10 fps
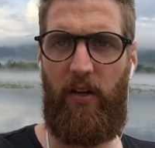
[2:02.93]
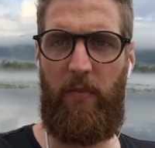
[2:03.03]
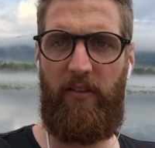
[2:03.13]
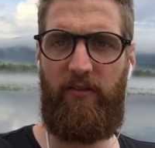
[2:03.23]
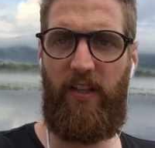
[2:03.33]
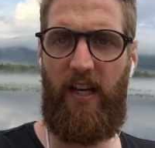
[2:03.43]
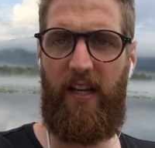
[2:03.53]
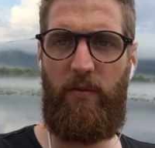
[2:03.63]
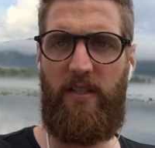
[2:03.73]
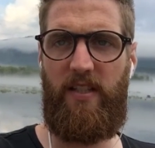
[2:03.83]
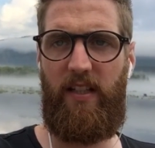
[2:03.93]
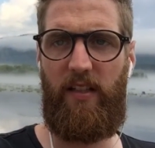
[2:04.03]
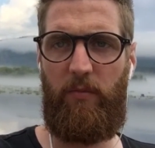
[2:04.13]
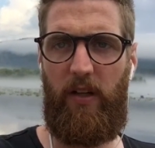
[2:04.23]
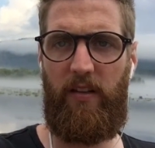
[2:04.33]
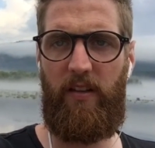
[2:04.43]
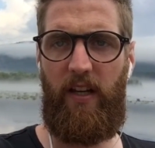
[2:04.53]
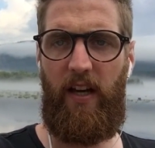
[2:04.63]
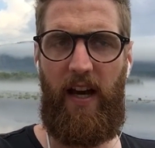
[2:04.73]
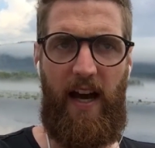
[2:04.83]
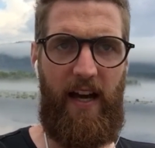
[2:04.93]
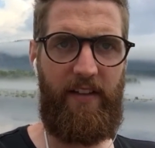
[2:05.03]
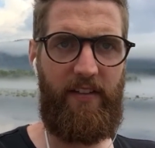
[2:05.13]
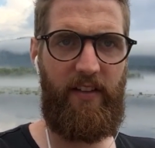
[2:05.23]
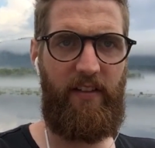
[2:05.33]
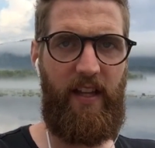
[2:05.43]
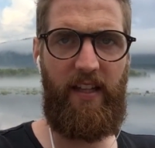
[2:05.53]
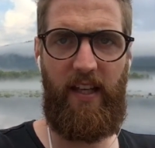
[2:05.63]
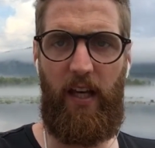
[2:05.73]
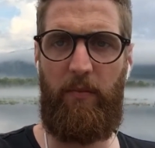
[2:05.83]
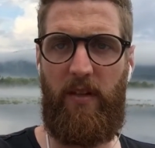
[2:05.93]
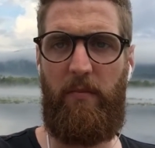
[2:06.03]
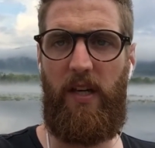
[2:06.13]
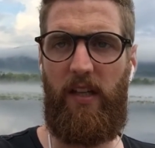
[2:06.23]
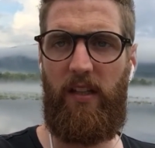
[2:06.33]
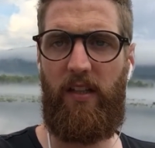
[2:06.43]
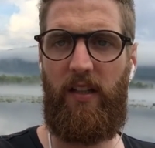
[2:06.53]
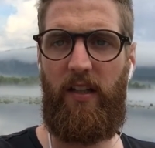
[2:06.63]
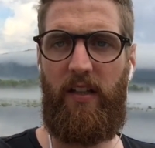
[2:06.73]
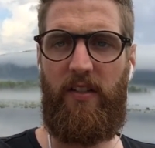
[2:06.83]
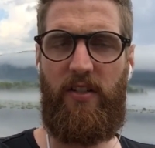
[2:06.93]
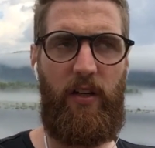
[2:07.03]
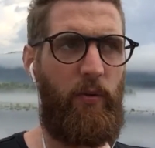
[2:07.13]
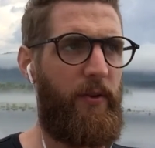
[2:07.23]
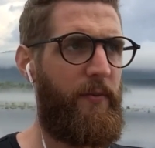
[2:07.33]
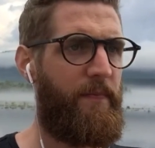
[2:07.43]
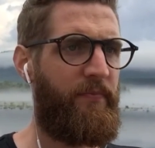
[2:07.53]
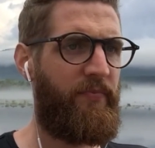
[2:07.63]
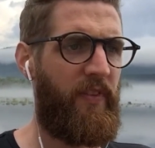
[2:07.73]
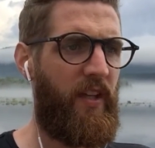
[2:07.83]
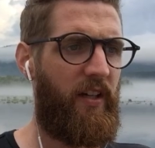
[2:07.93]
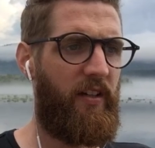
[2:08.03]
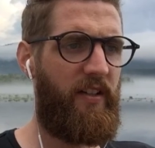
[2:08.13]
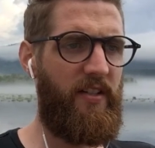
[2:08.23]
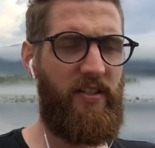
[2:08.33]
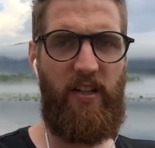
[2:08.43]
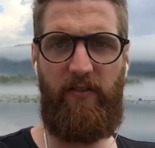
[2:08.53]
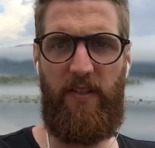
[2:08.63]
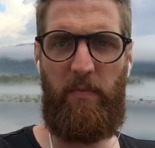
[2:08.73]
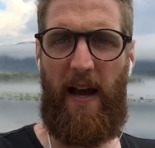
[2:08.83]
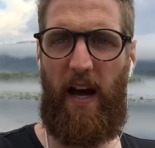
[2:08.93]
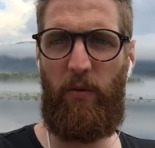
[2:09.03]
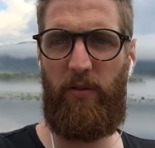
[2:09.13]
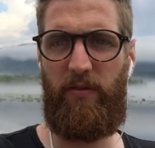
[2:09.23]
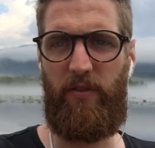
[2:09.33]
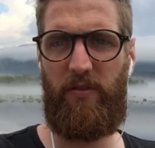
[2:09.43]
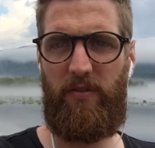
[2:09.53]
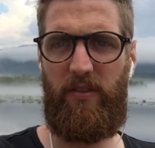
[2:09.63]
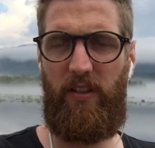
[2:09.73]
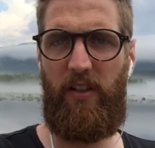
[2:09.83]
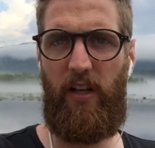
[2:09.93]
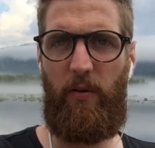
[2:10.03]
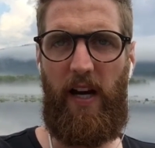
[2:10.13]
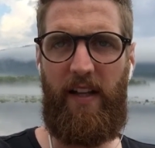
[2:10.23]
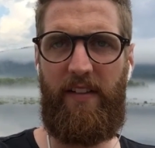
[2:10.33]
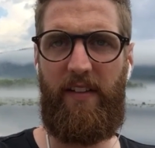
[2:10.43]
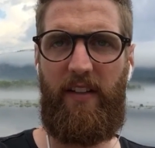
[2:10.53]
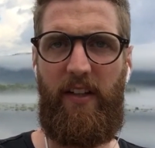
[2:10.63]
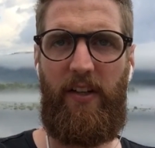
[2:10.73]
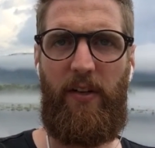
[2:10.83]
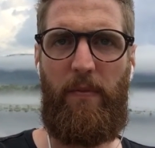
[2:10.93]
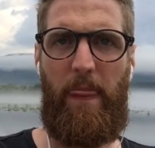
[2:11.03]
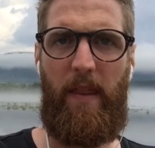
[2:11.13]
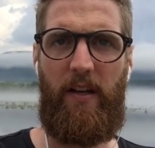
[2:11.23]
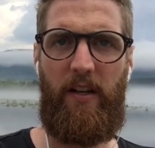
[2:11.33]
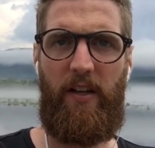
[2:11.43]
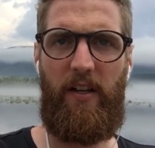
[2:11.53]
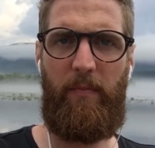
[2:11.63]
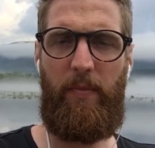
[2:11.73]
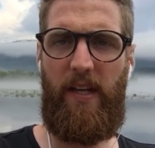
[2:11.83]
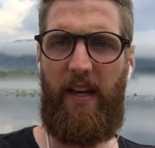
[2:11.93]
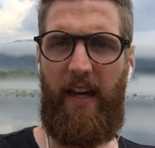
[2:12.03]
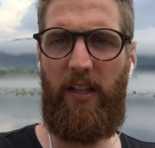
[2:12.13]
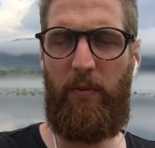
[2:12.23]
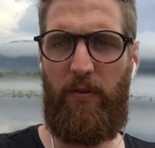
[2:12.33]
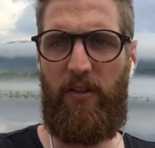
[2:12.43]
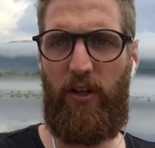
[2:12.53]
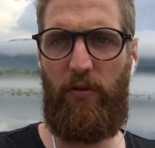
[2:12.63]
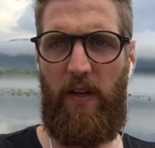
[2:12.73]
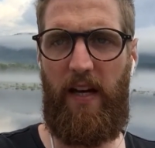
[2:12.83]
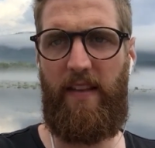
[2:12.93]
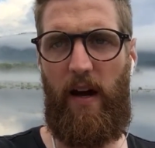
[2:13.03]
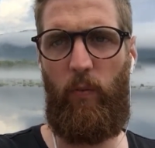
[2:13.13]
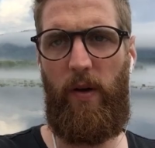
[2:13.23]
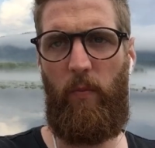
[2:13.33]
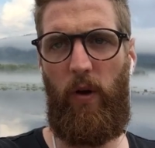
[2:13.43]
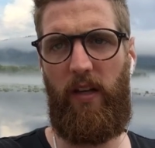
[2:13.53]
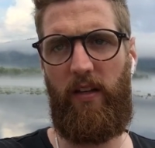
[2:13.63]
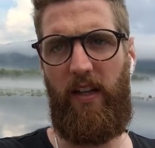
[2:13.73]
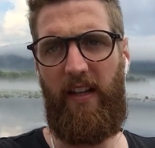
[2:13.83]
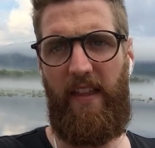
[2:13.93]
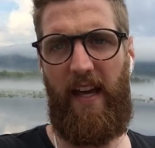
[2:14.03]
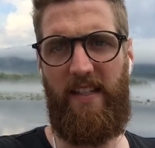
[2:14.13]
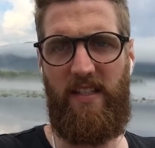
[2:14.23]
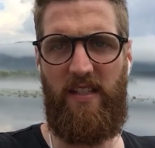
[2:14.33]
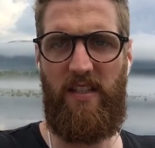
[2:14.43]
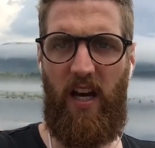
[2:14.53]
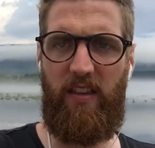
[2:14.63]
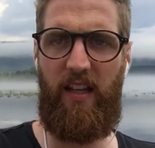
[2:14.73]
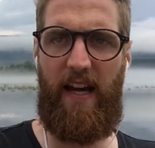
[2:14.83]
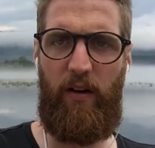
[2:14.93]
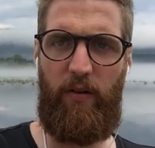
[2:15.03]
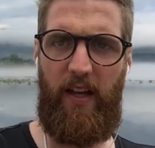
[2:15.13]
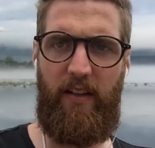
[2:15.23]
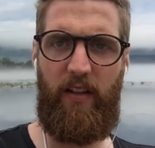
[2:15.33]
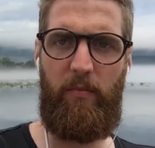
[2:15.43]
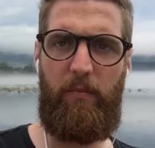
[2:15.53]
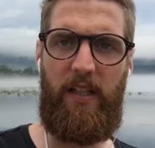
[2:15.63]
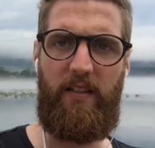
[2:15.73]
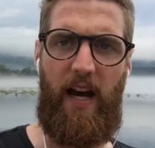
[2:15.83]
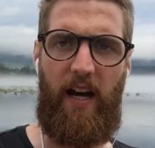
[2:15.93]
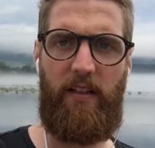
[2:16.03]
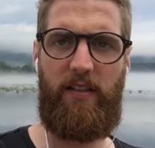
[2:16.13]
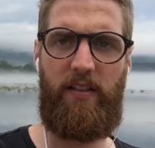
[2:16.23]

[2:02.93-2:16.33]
that my VA was dealing with, and they came to me. So this stuff is powerful, you know, and being able to create that win win, there is nothing out there that can beat that